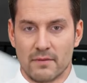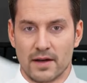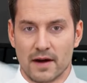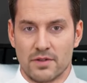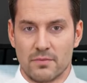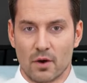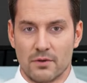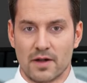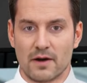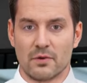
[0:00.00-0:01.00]
even have small
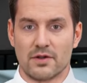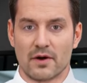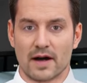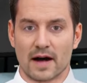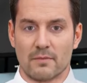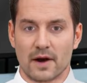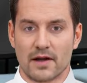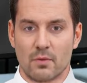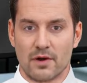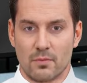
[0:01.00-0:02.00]
talk with your AI
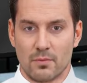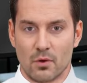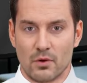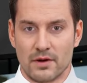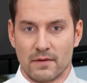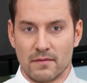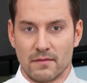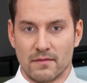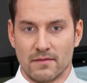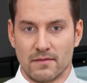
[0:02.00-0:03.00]
buddy when you're bored.
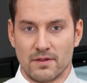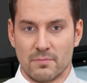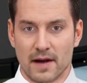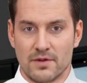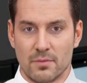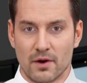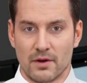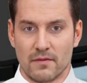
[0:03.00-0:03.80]
The best part?